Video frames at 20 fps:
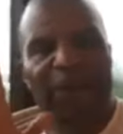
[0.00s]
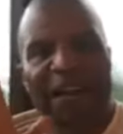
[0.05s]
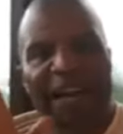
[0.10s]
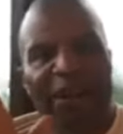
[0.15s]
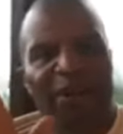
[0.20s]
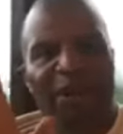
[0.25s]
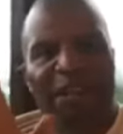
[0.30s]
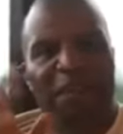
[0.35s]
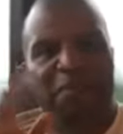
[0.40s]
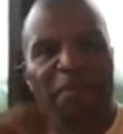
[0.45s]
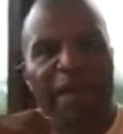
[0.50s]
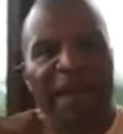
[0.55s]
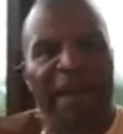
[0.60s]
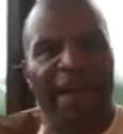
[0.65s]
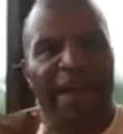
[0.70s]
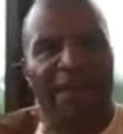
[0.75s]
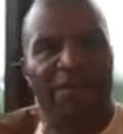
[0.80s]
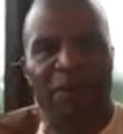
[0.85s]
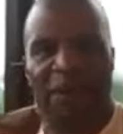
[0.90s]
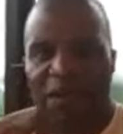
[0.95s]
not gonna get
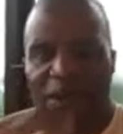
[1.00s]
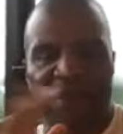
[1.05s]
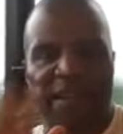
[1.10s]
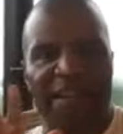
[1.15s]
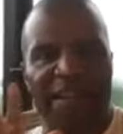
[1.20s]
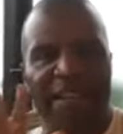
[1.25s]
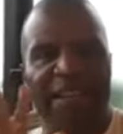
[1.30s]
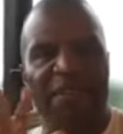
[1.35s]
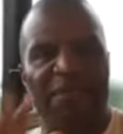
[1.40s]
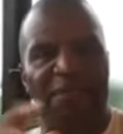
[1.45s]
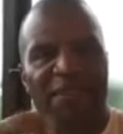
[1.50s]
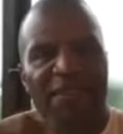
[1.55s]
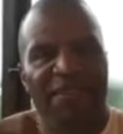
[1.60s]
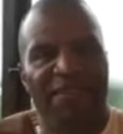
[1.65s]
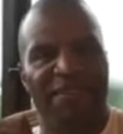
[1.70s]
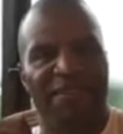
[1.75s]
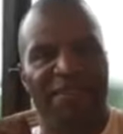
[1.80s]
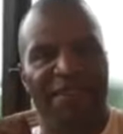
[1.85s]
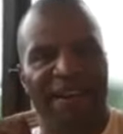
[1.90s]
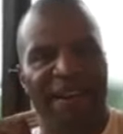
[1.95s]
mad. We're gonna get even
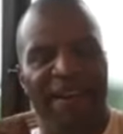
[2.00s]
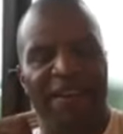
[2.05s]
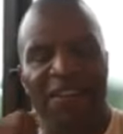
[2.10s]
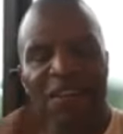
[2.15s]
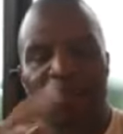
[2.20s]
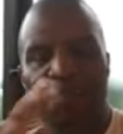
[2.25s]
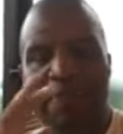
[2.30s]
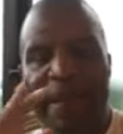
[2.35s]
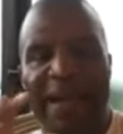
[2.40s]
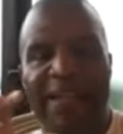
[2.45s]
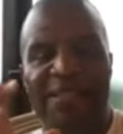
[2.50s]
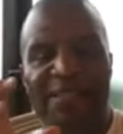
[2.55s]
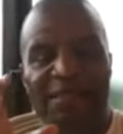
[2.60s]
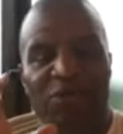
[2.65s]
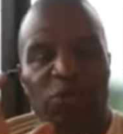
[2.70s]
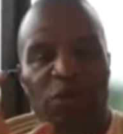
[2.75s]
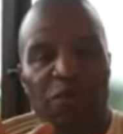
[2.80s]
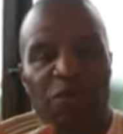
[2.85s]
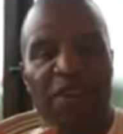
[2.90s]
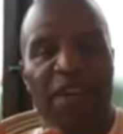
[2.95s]
right? The best
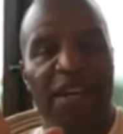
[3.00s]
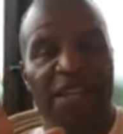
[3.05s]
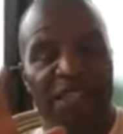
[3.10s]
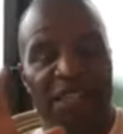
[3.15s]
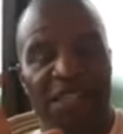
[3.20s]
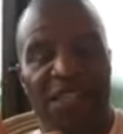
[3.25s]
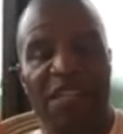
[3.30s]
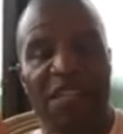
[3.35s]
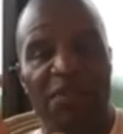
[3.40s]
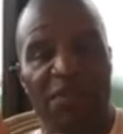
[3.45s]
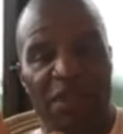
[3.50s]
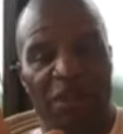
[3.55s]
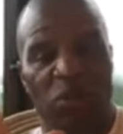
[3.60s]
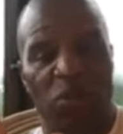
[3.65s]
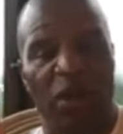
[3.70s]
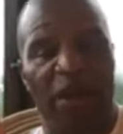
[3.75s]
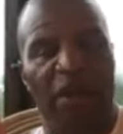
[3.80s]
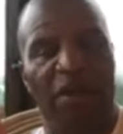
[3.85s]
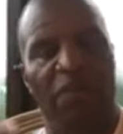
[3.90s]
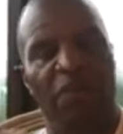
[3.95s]
revenge is living
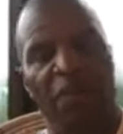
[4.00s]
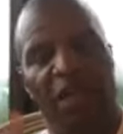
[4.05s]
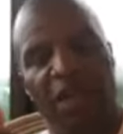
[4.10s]
well.